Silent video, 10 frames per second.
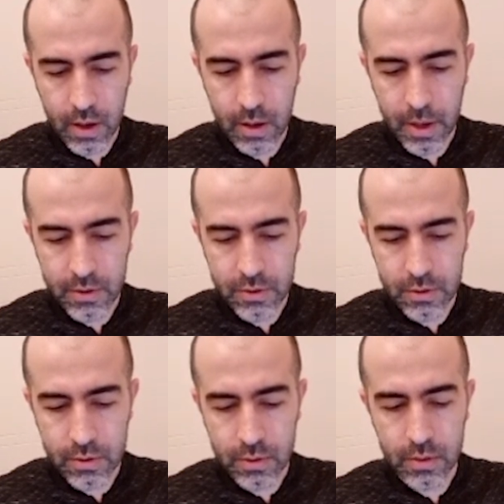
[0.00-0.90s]

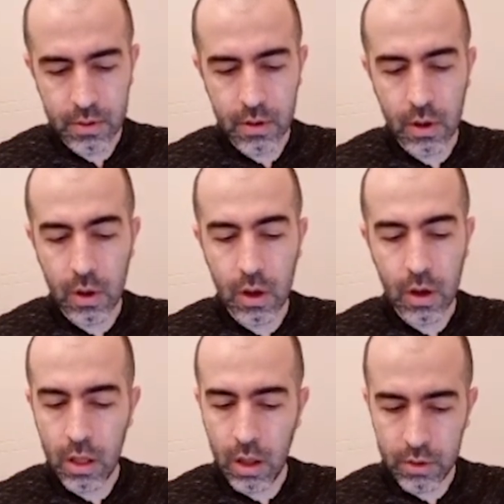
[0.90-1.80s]
Amazon
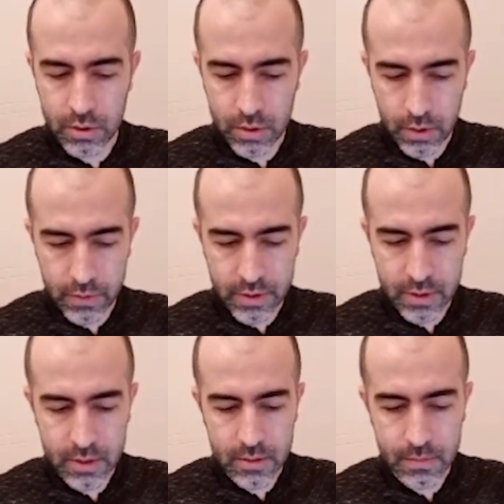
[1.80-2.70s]
cloud
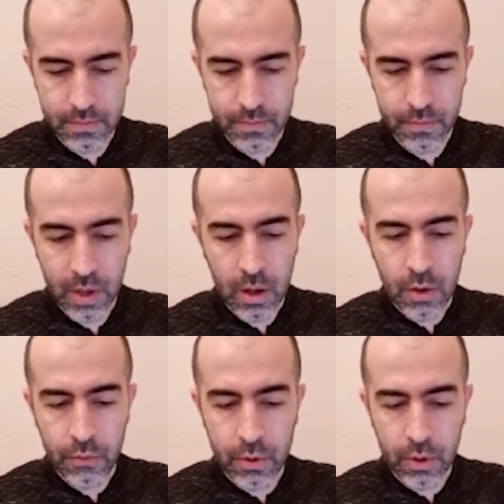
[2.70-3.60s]
services.
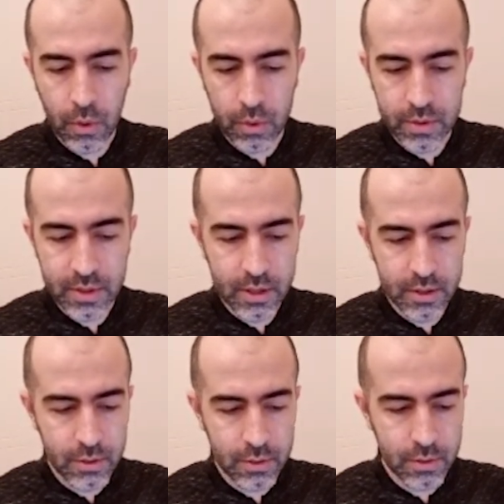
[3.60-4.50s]
For the
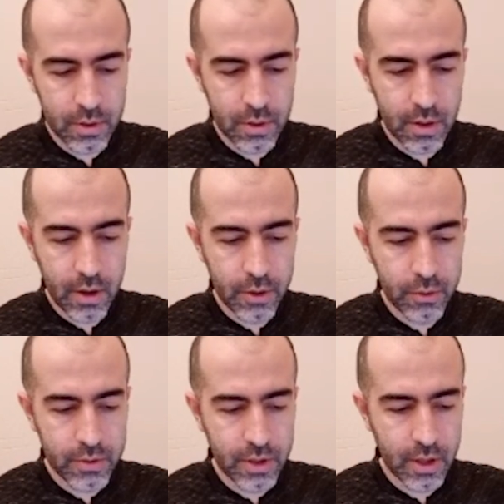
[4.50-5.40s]
consensus, they are
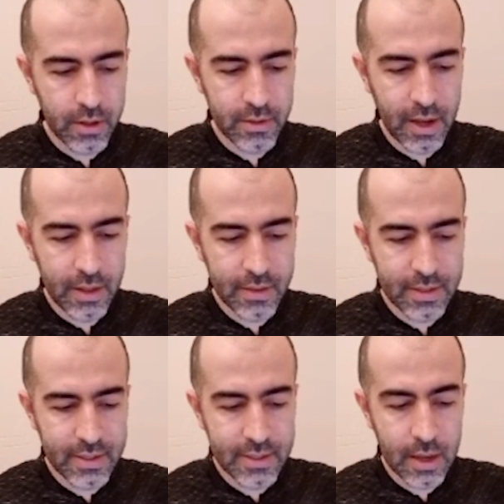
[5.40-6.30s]
using the data
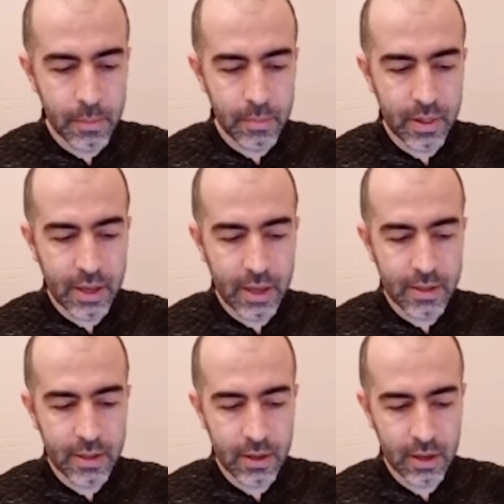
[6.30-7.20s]
sampling
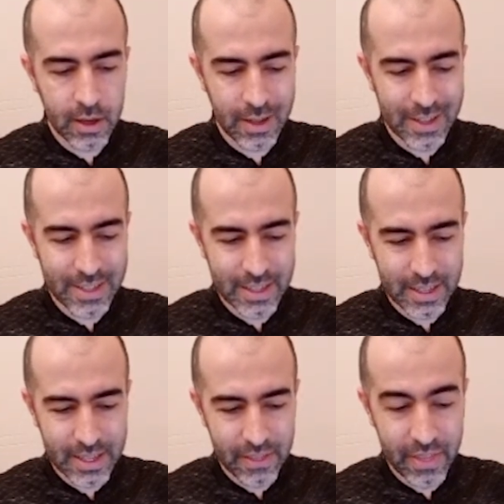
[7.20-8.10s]

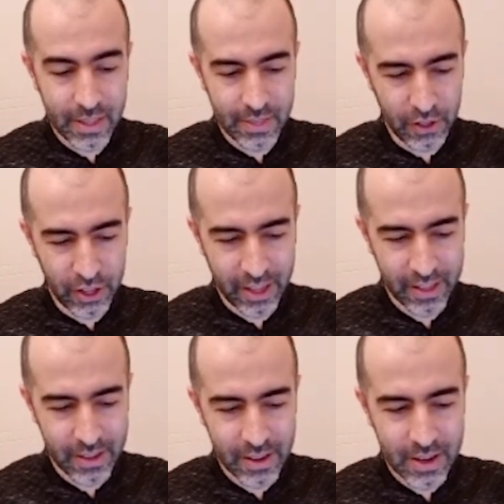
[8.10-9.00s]
technique.
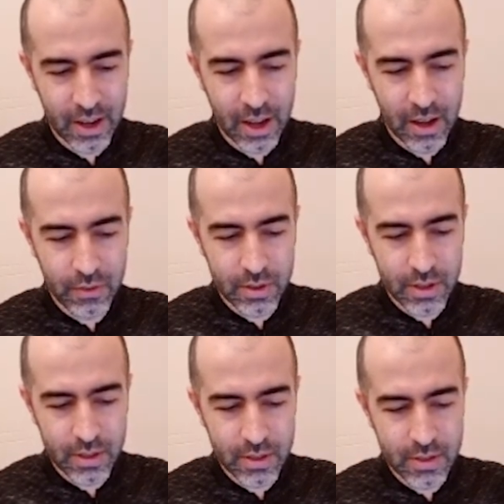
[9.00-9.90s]
I will
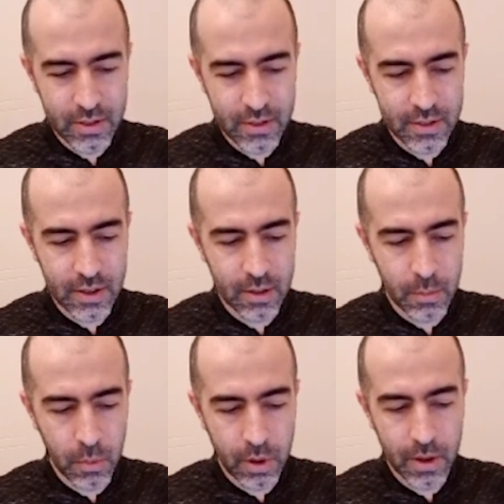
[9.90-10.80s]
not tell
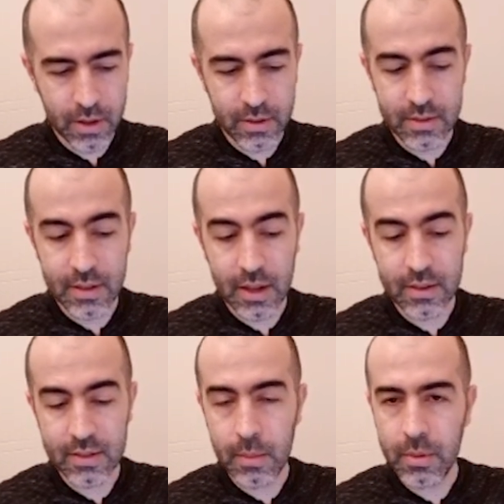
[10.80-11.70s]
more about this data
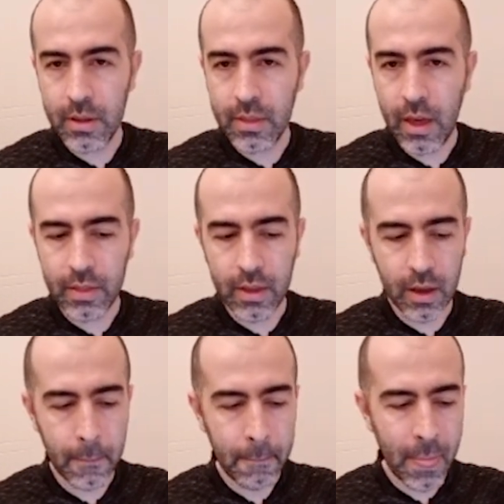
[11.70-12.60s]
sampling technique.
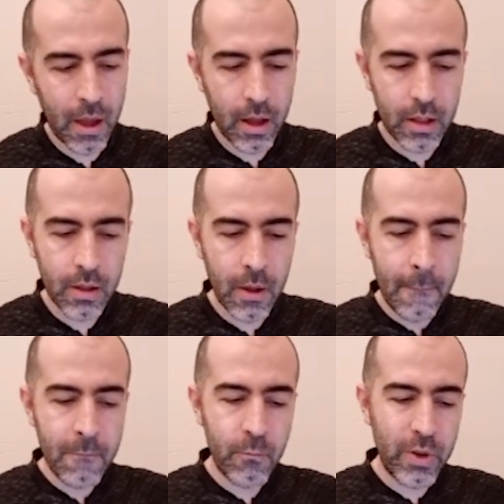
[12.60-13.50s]
And
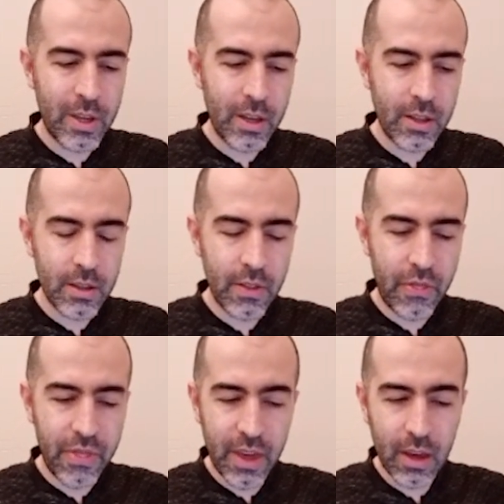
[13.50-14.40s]
we can
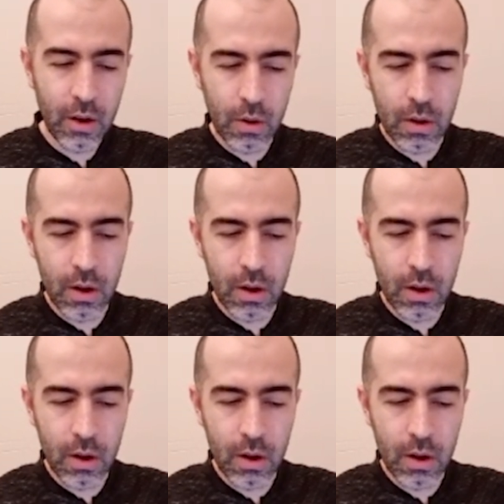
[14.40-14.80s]
think